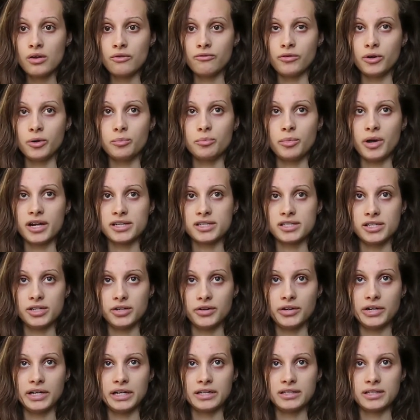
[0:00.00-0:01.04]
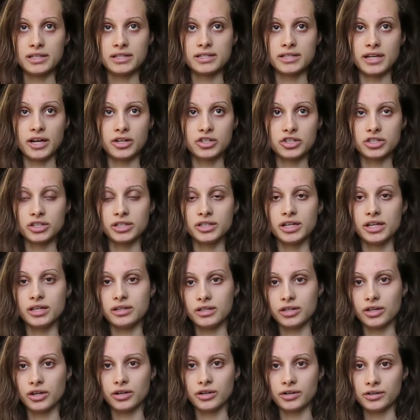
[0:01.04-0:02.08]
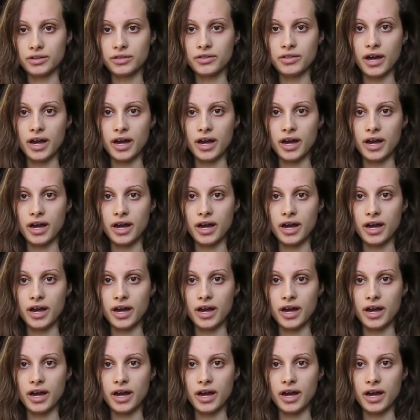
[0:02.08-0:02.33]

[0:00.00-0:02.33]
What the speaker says: from bacteria that's naturally in the earth